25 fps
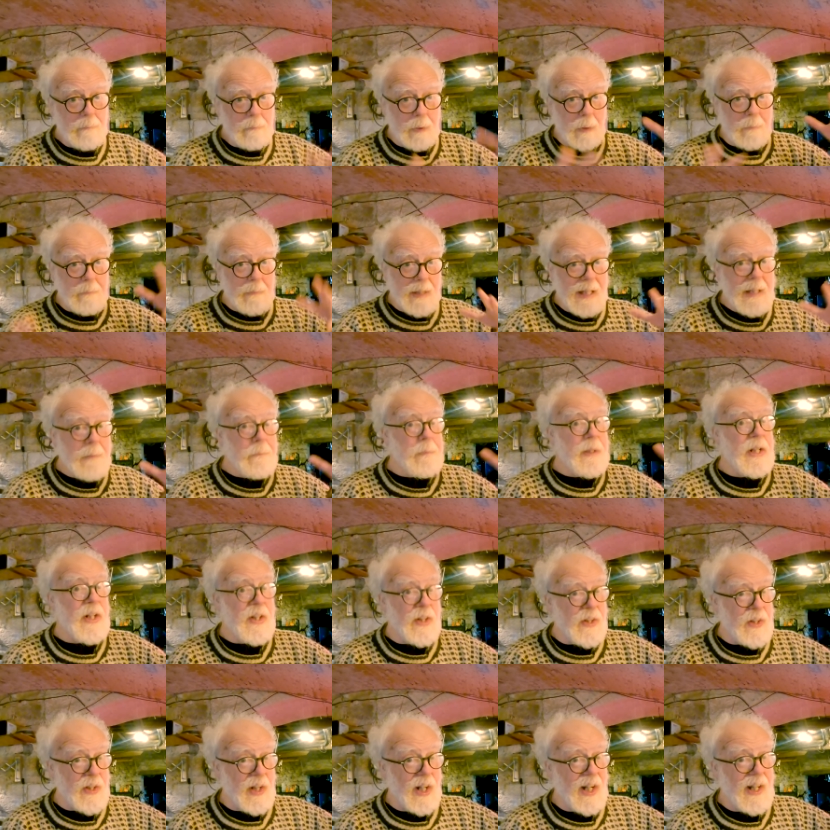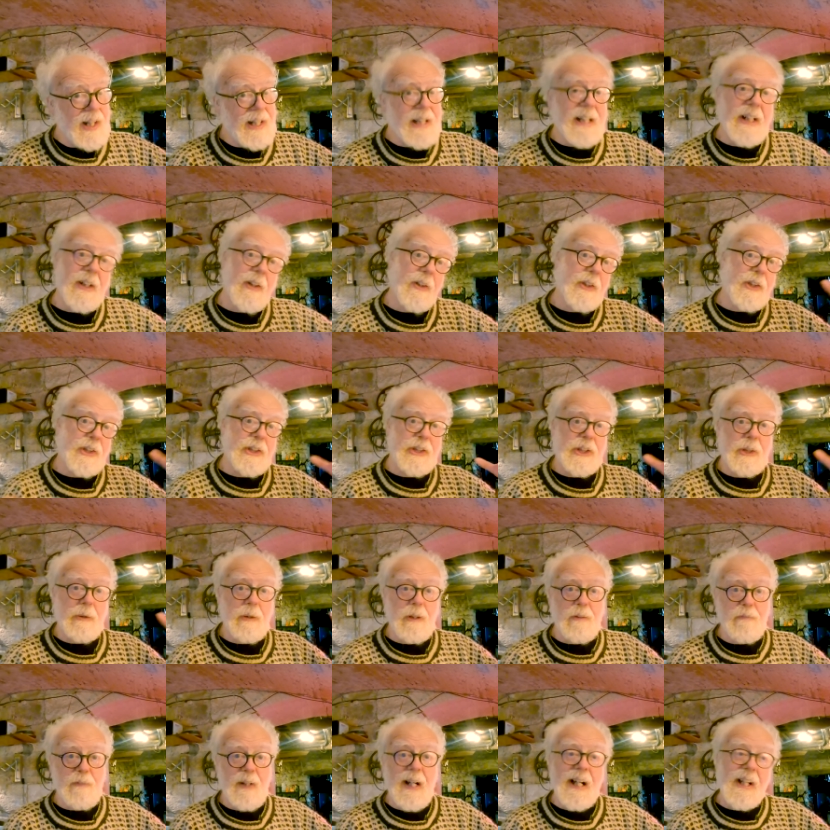but maybe they are so
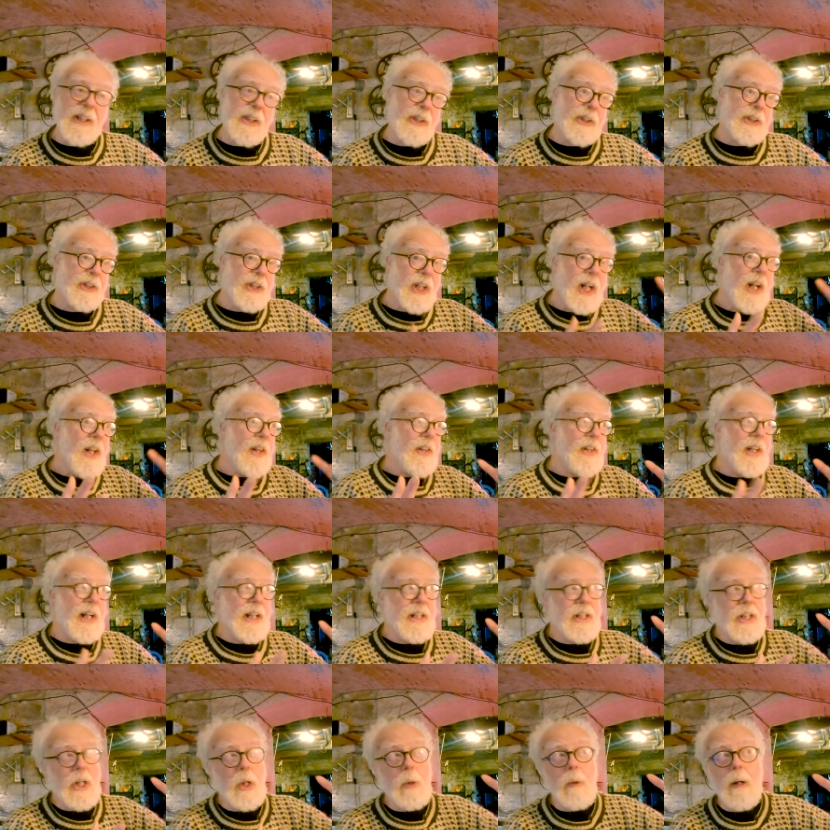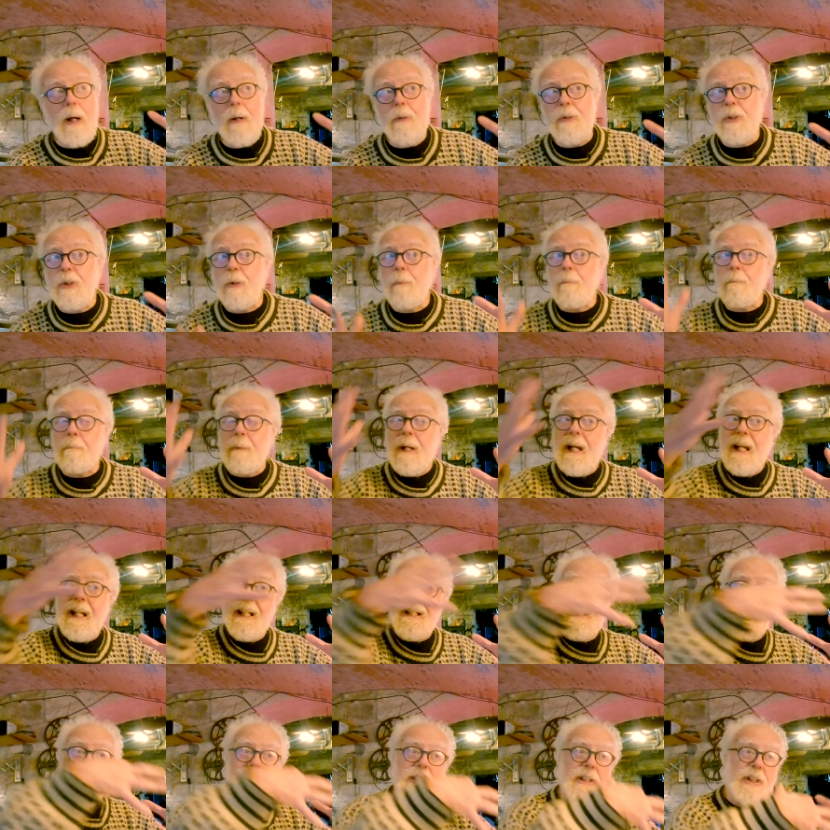advanced they know how to
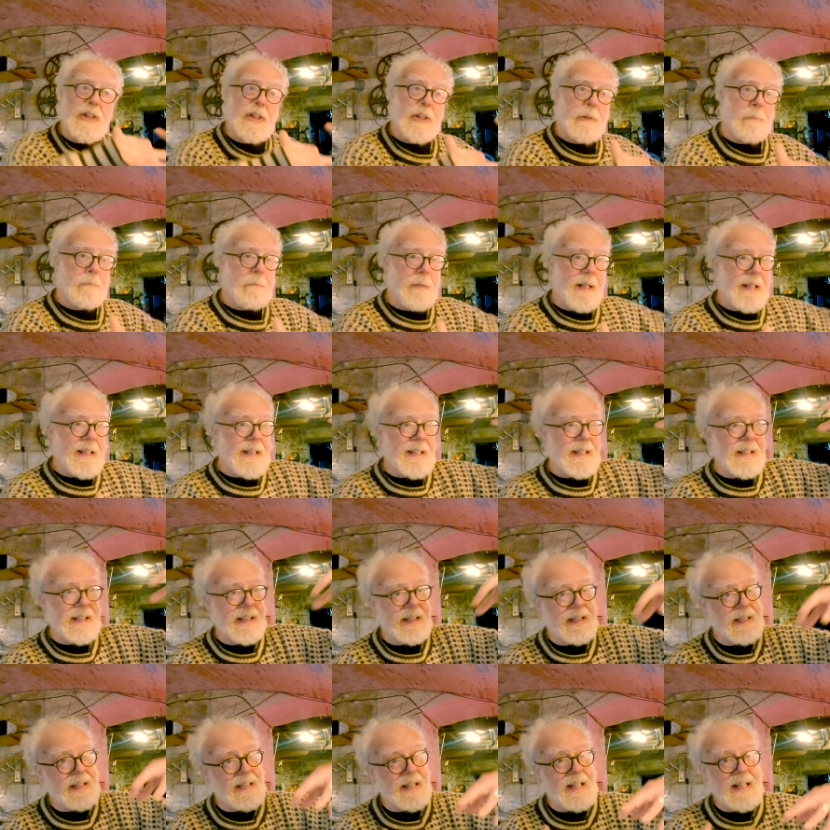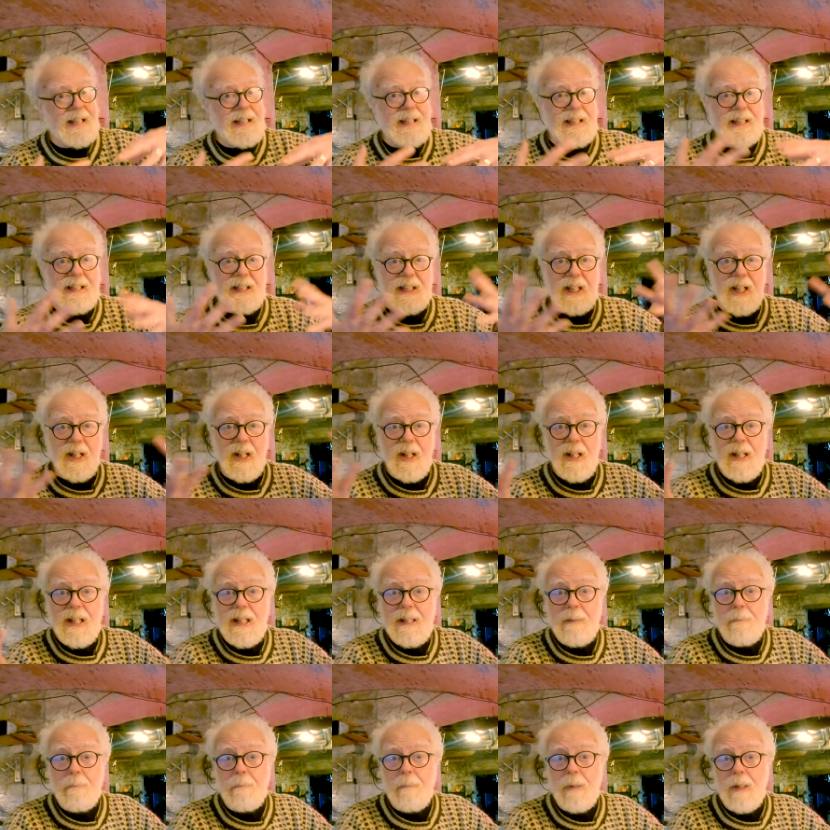bend space and
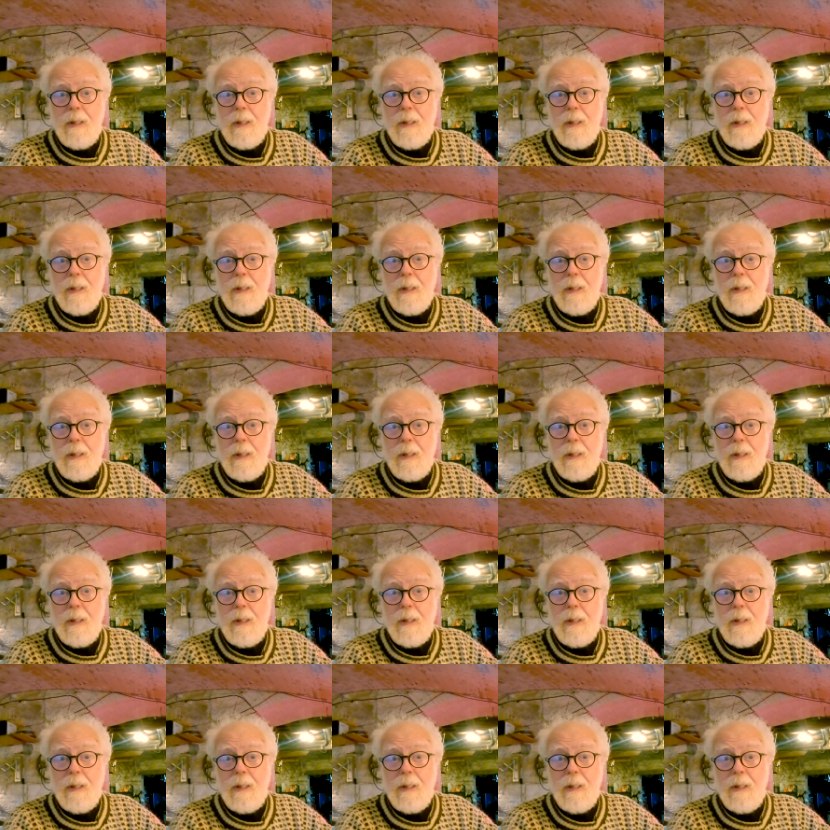time.